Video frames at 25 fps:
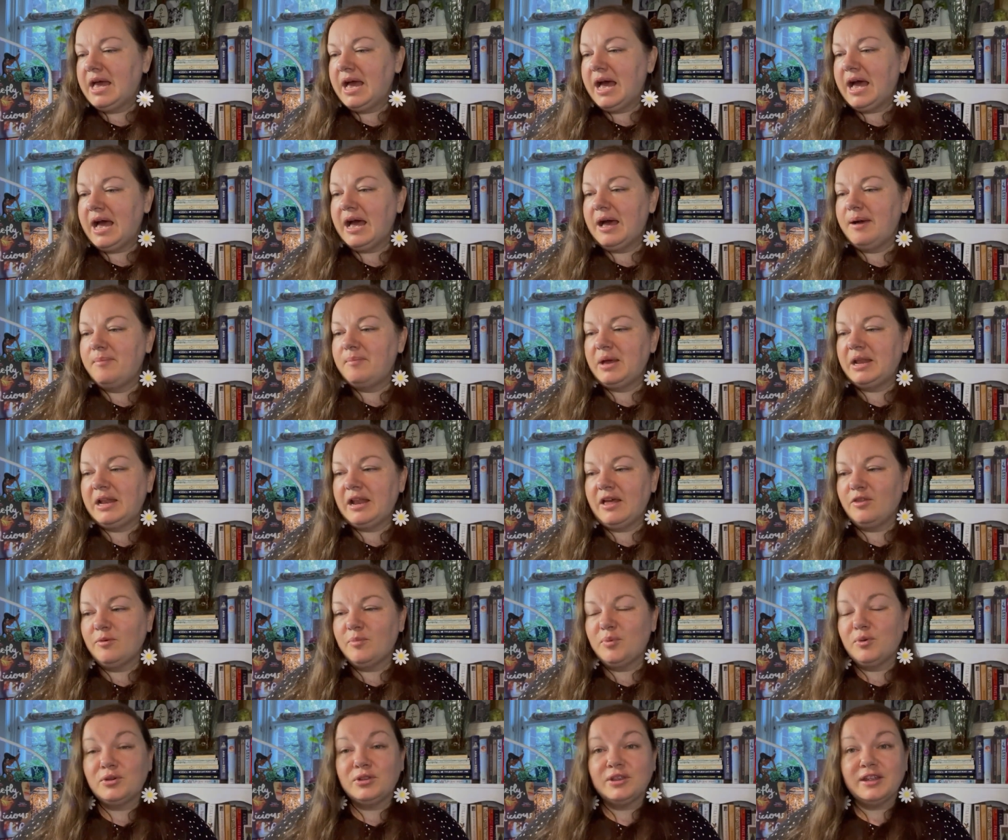Um,
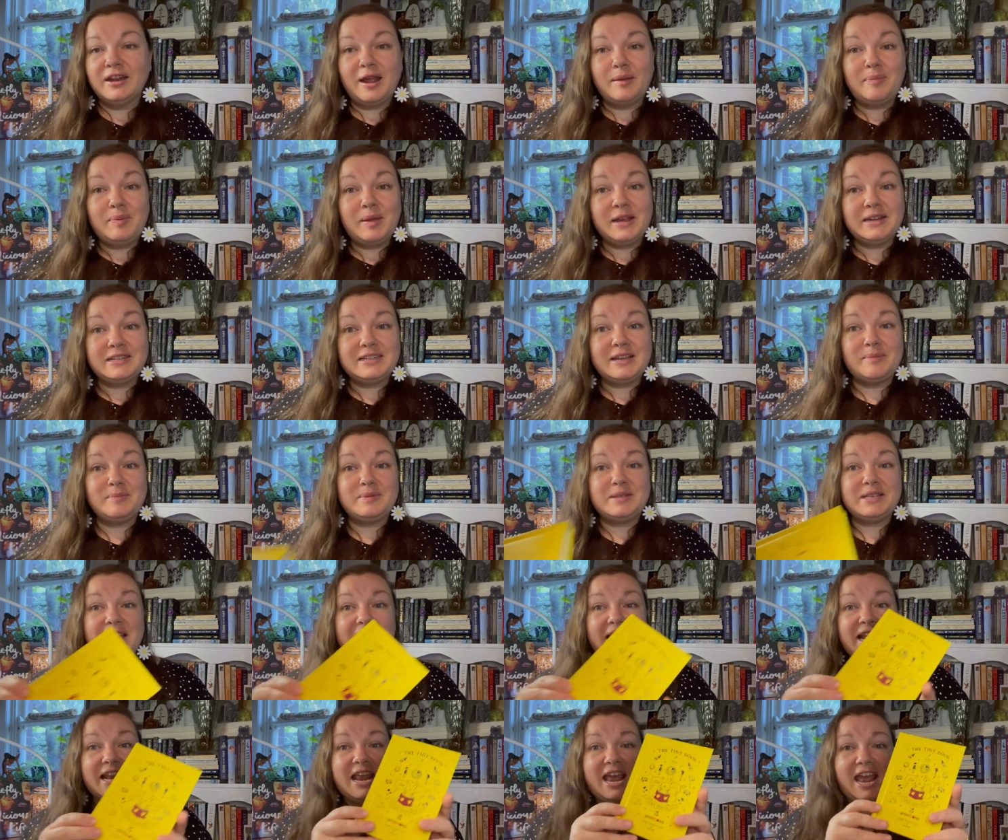another book that I picked up
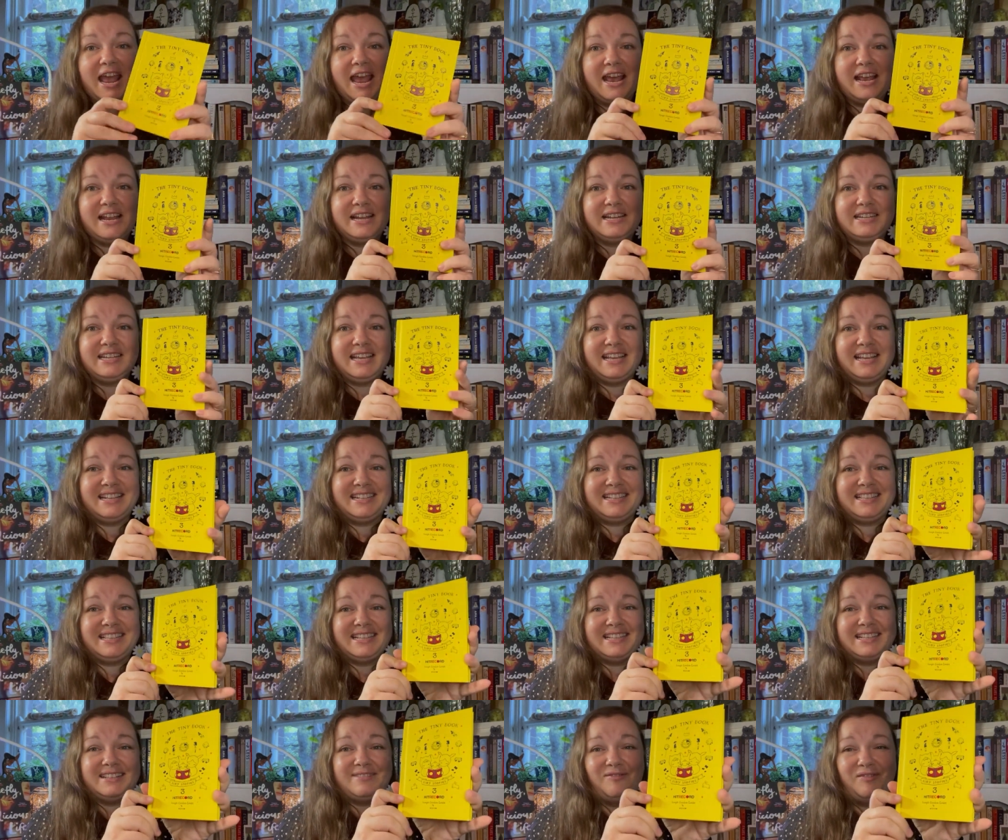secondhand is
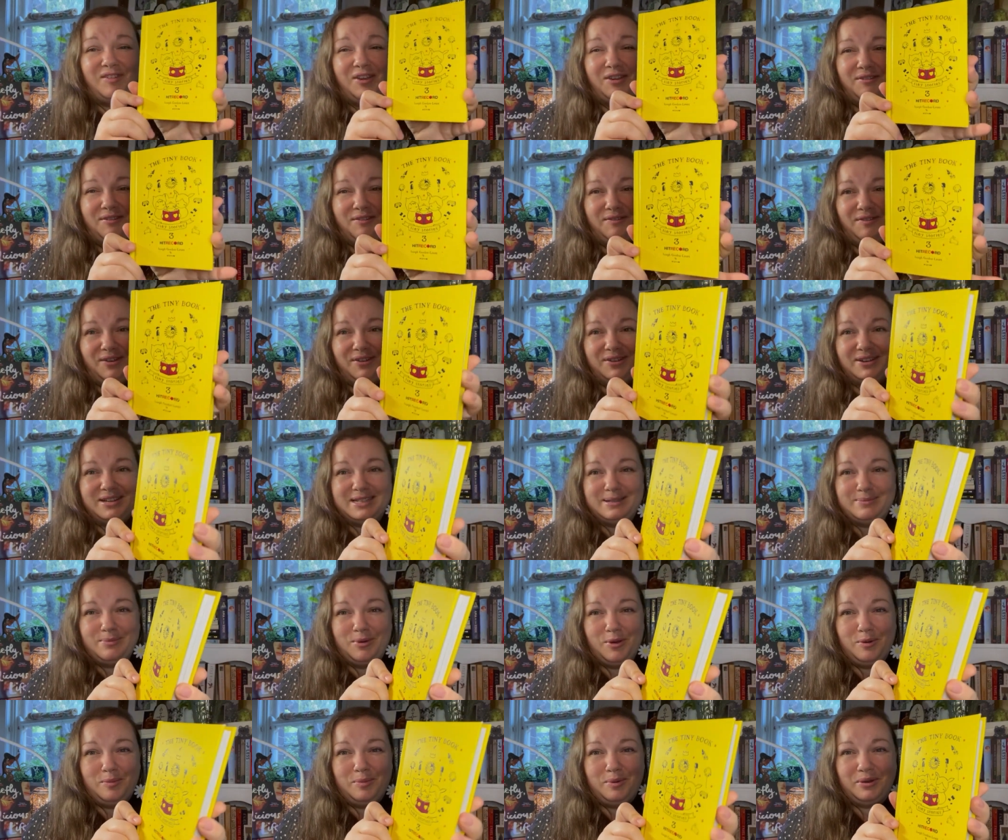this very, very
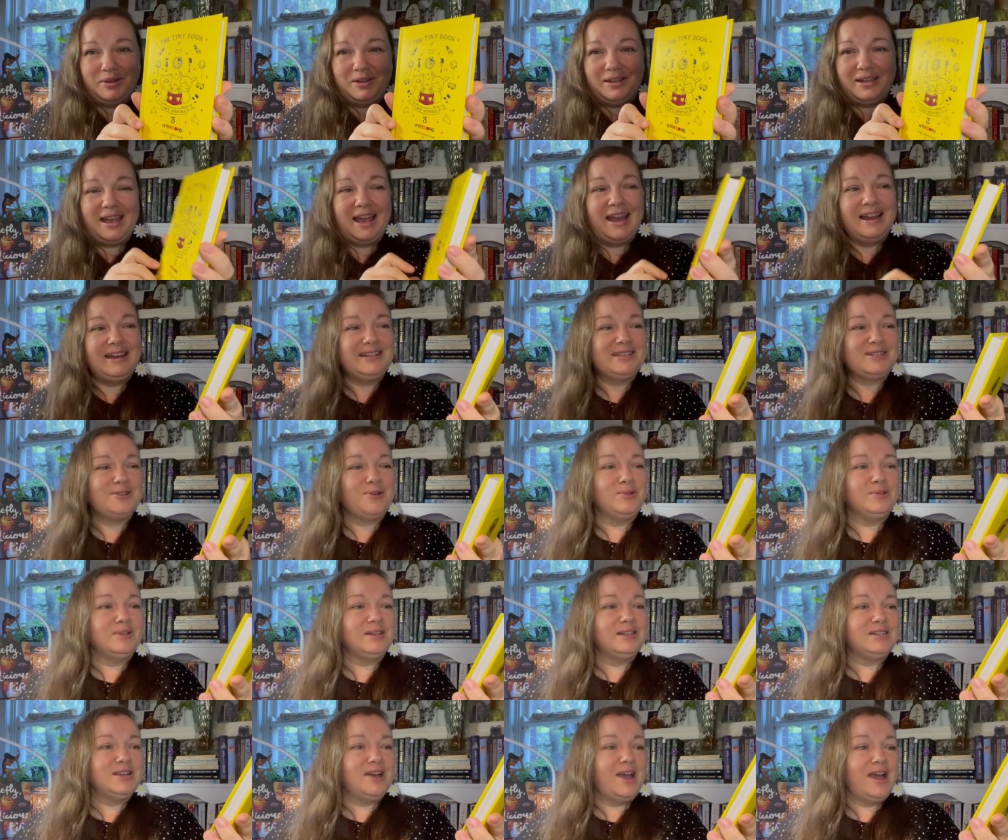small book, and it's
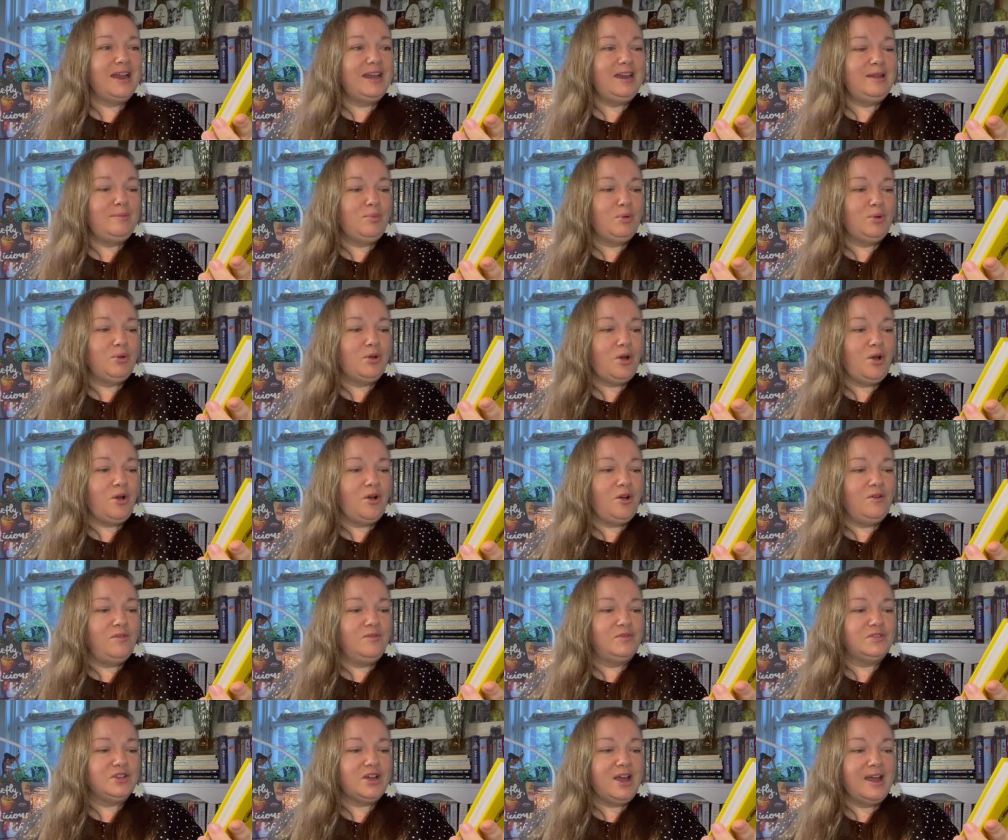called The Tiny Book
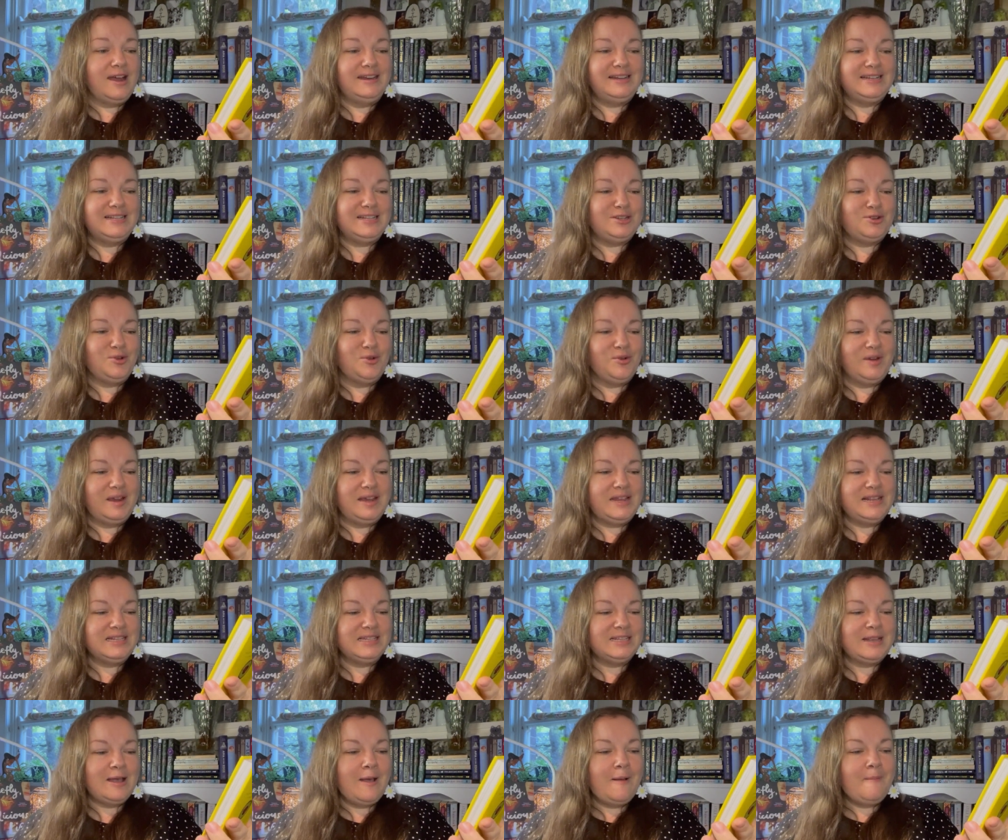of Tiny
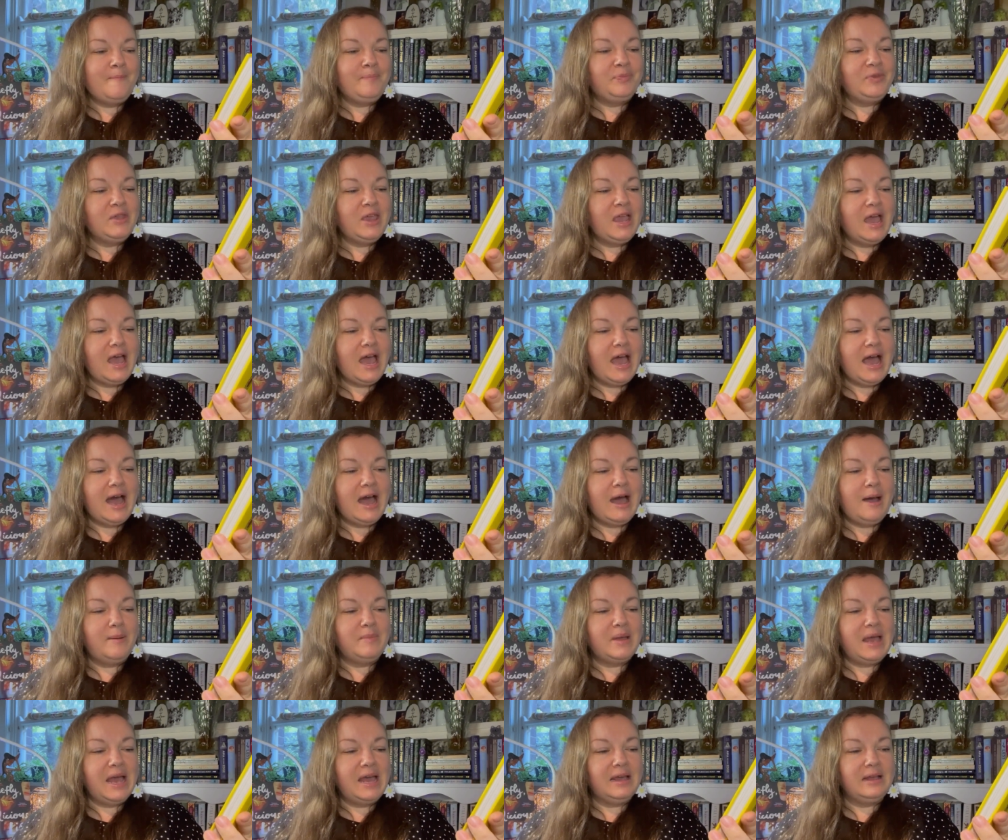Stories
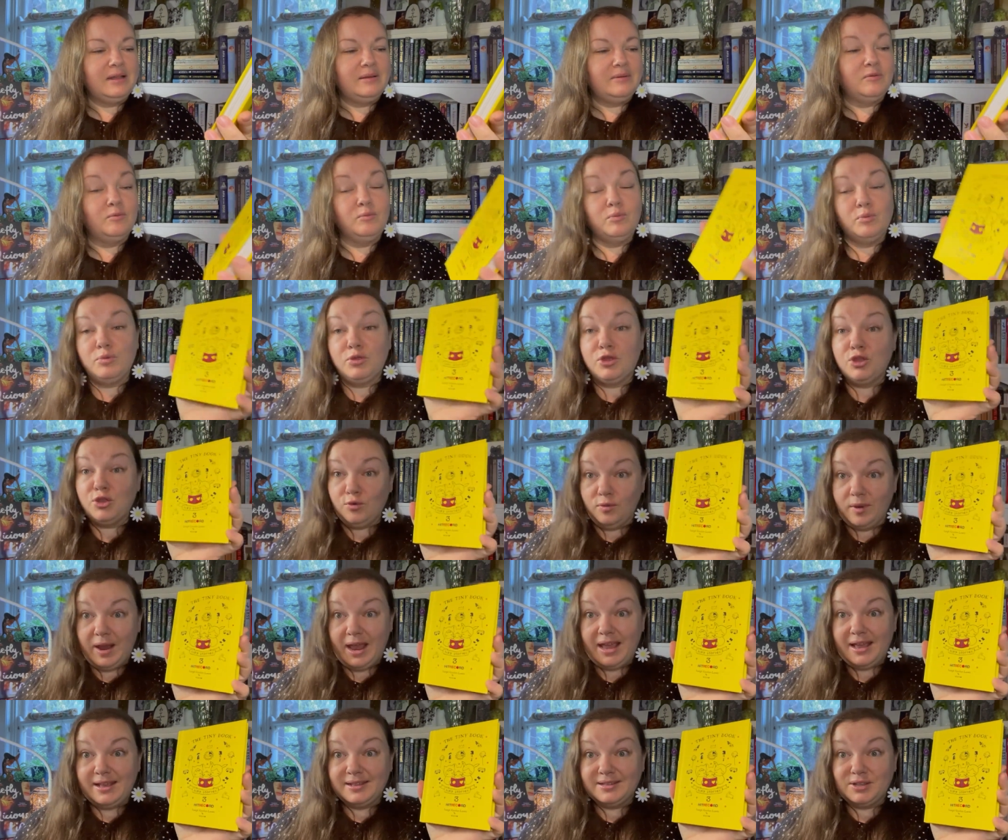um, three.